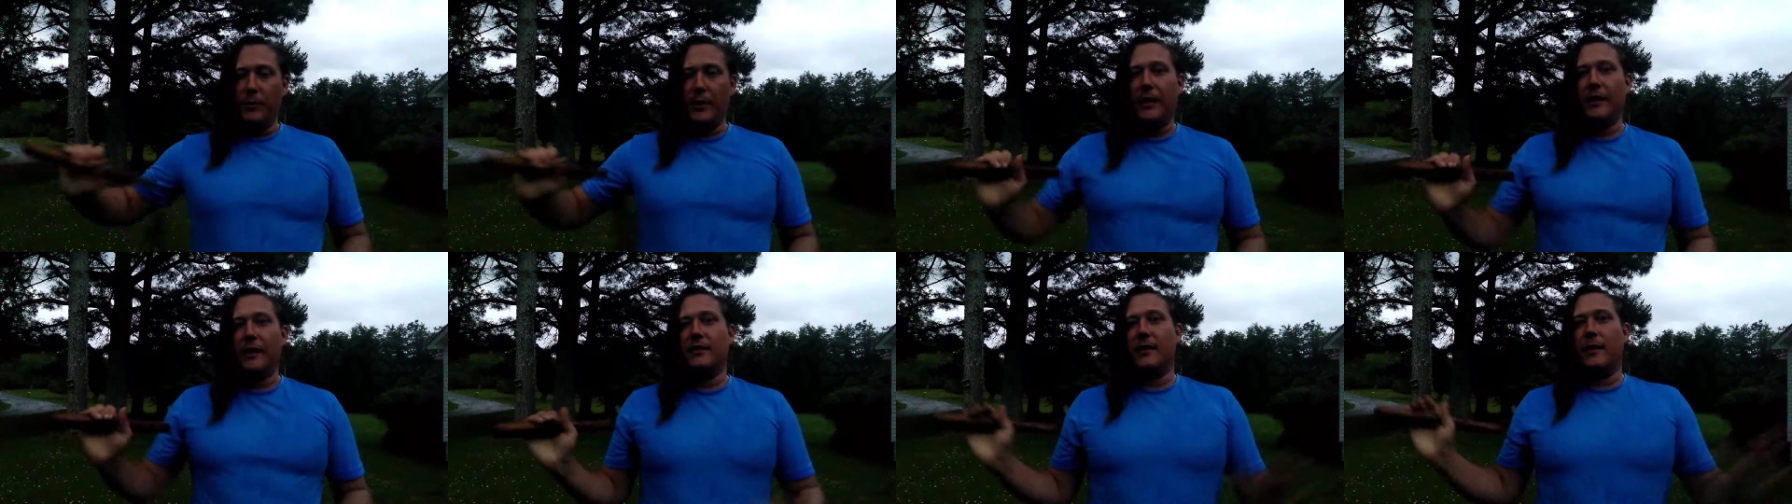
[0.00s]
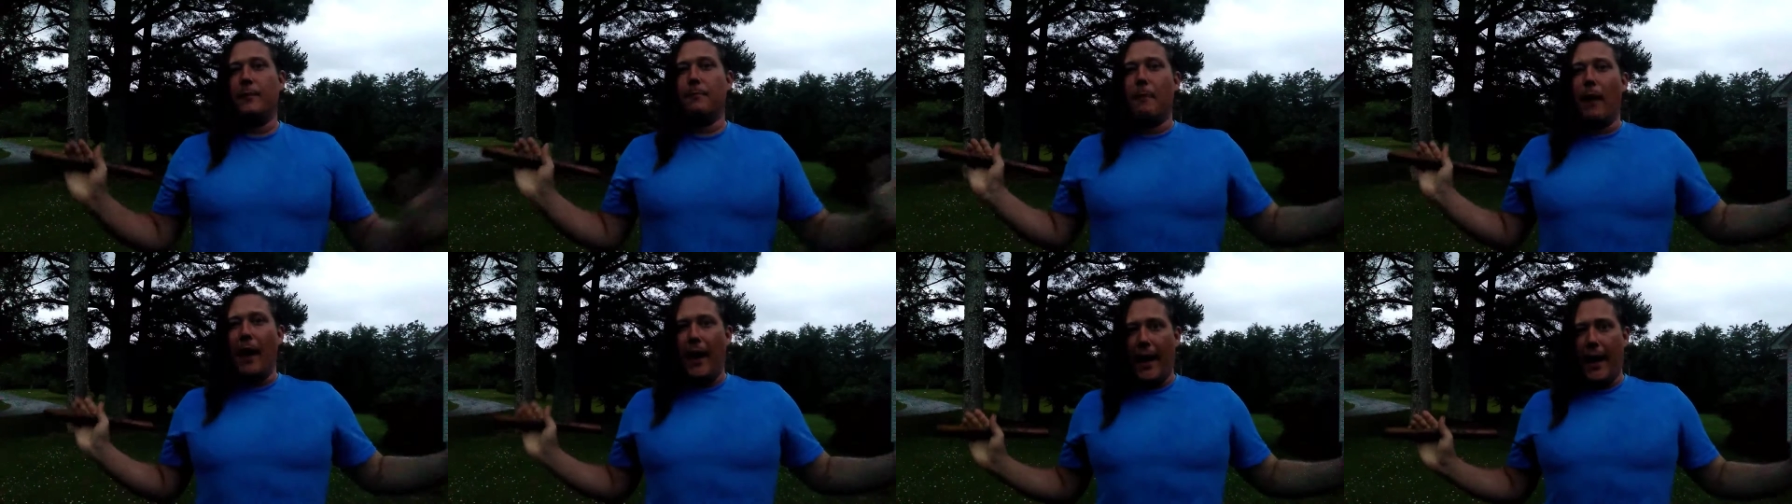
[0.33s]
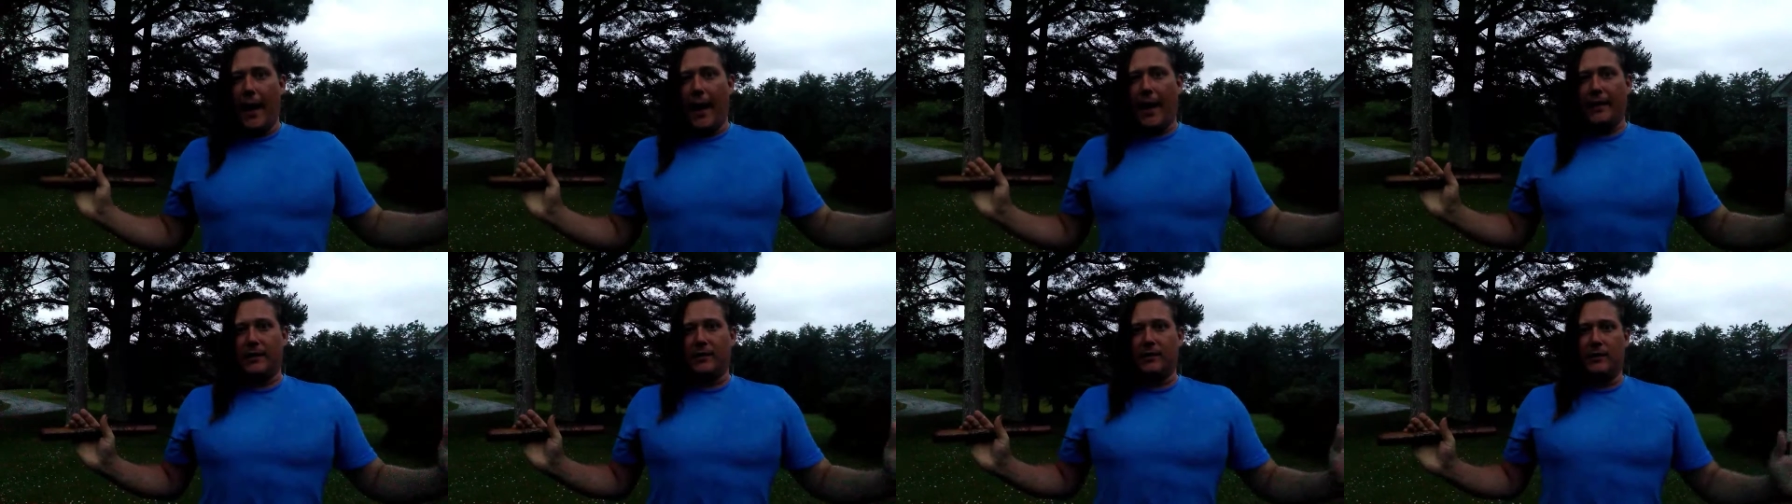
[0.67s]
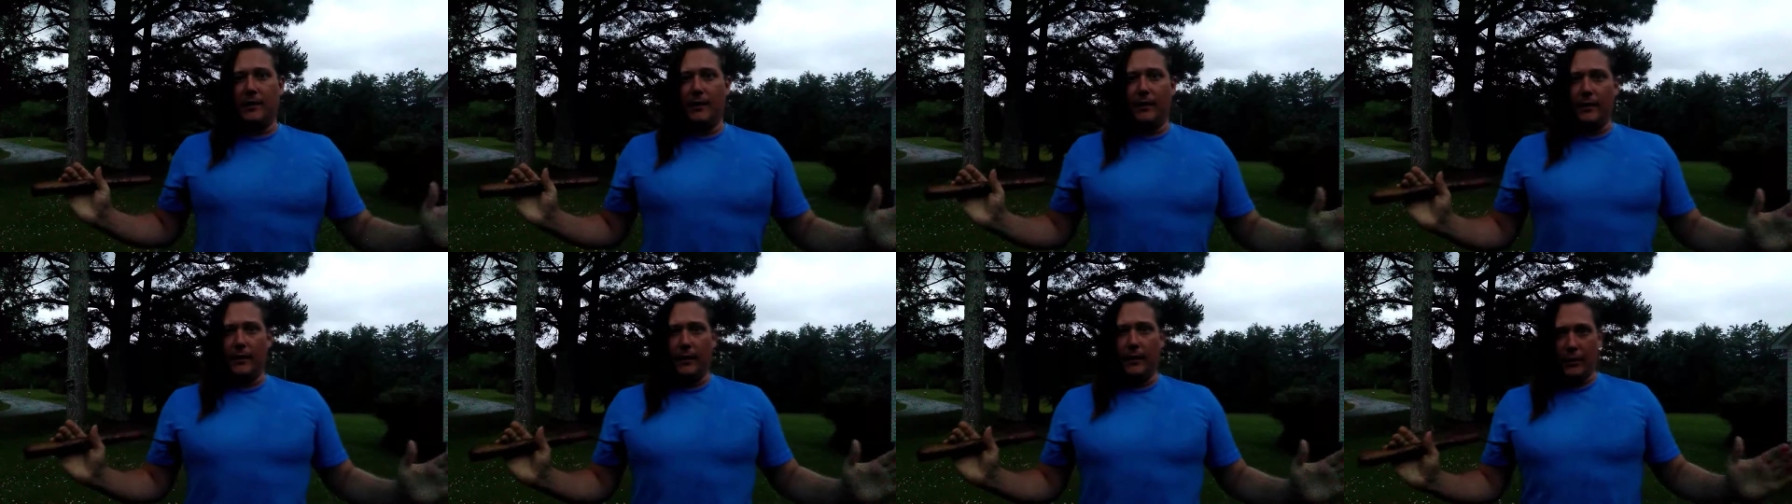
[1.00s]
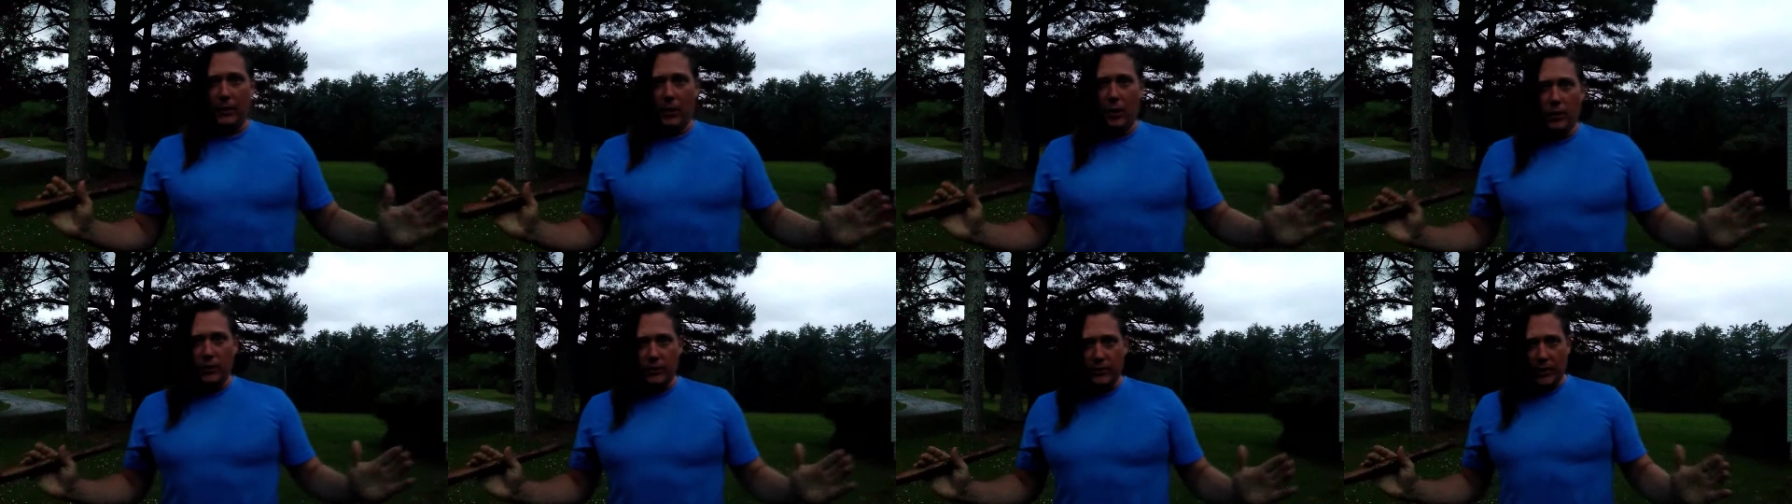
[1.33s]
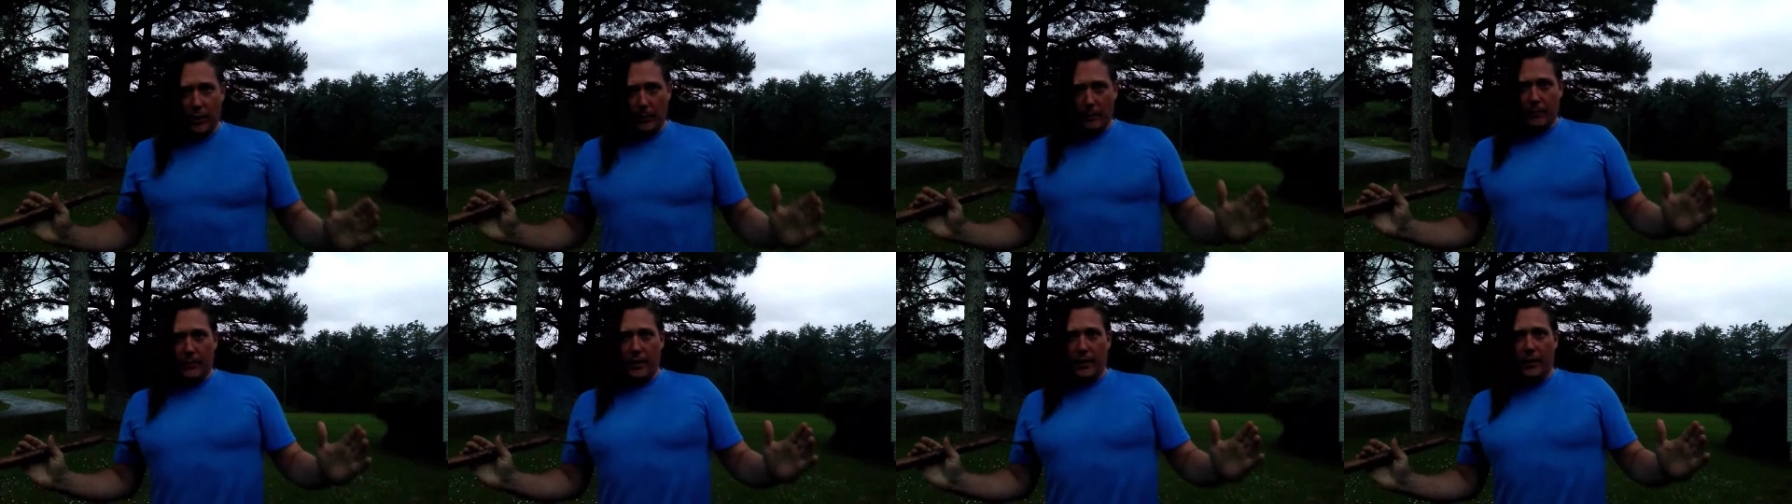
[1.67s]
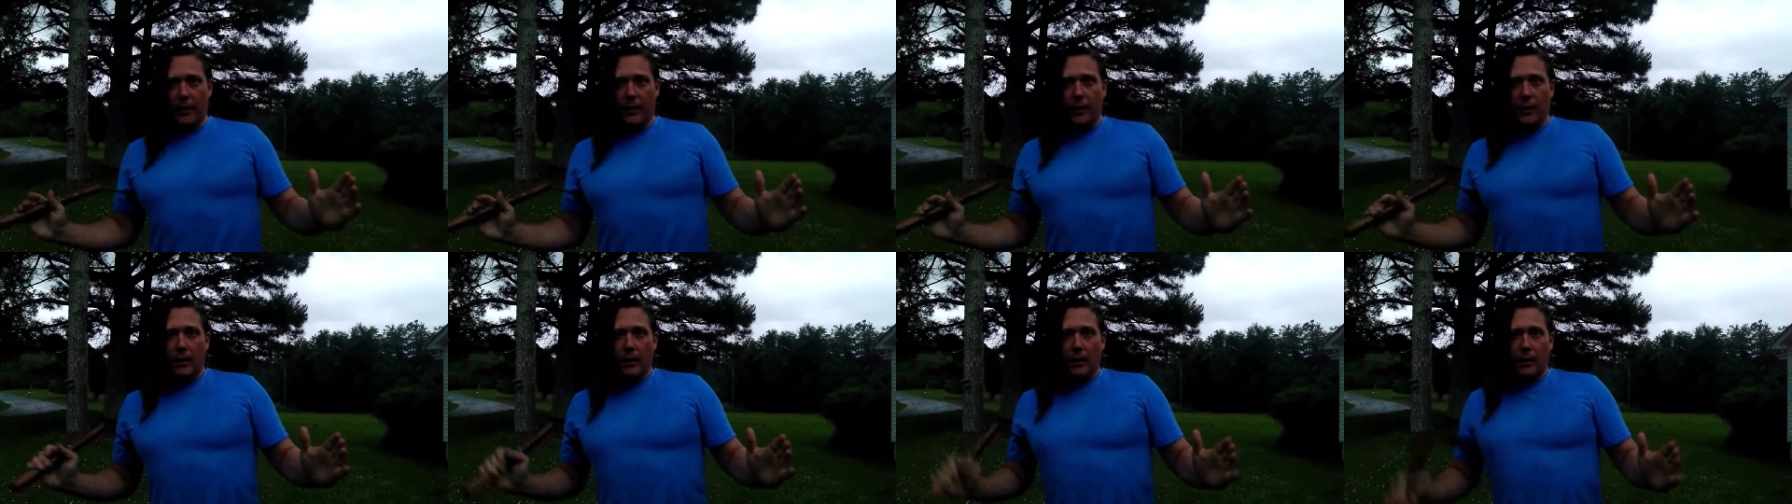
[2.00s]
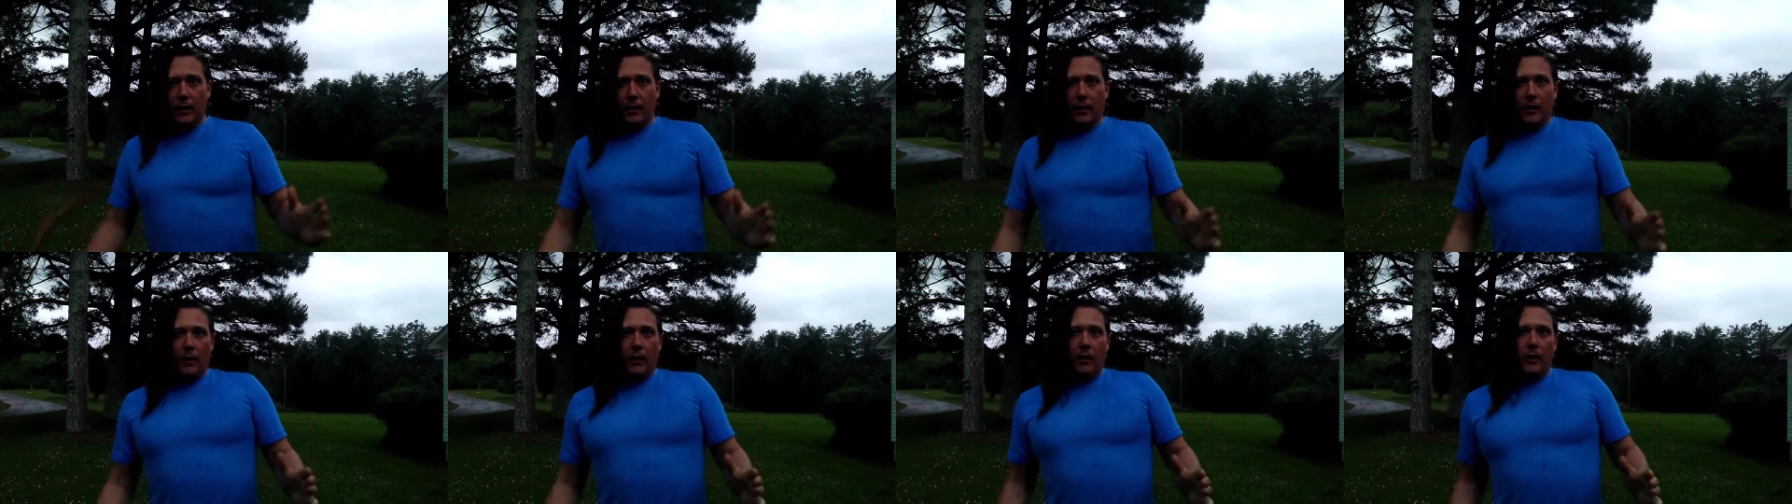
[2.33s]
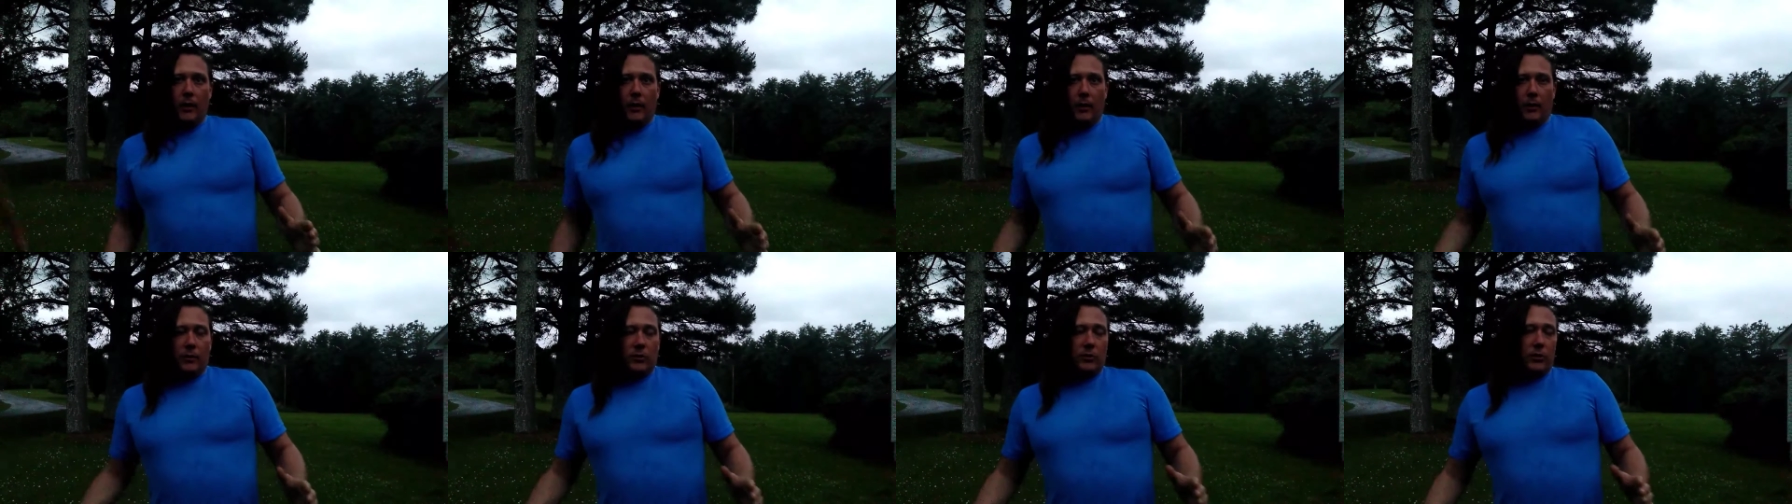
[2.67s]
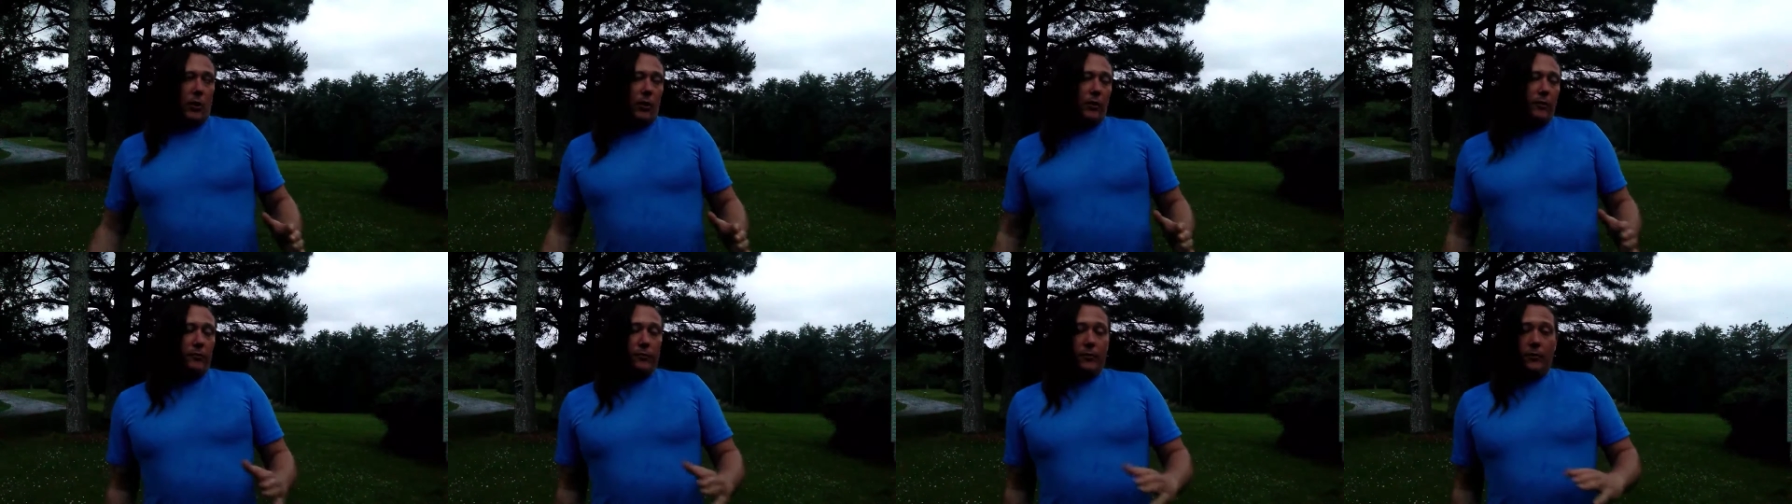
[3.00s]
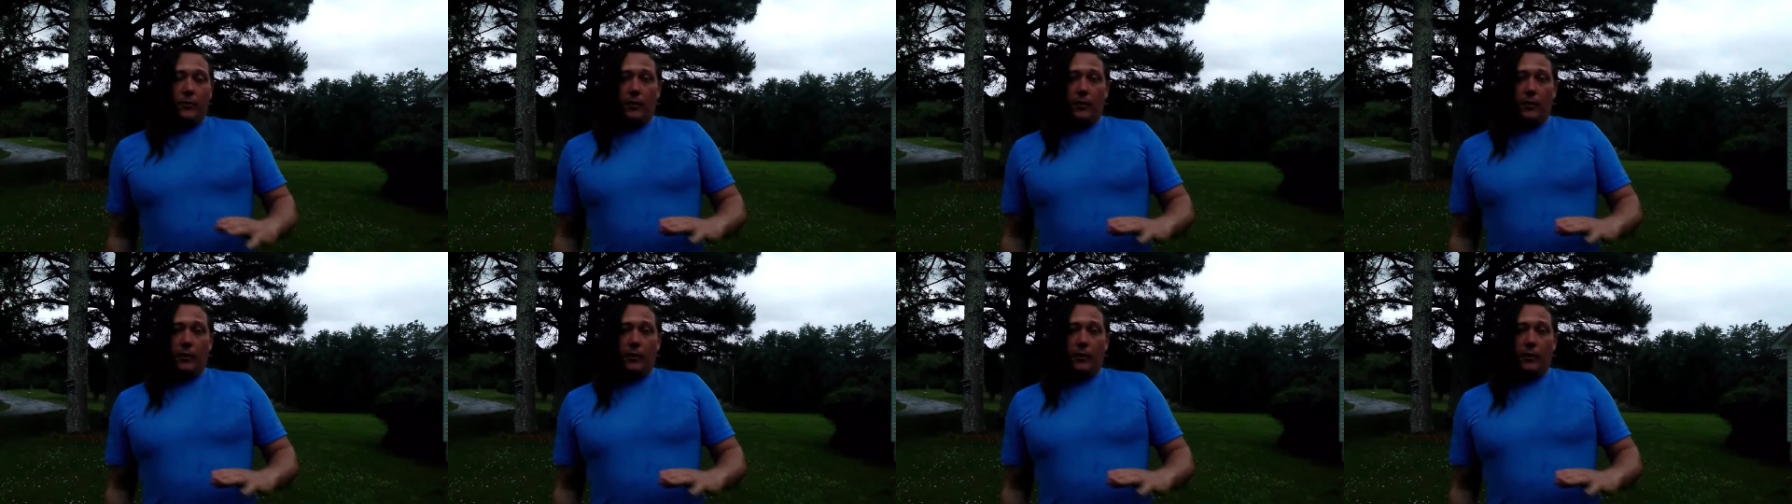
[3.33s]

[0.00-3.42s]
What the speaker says: because they might accidentally learn something. So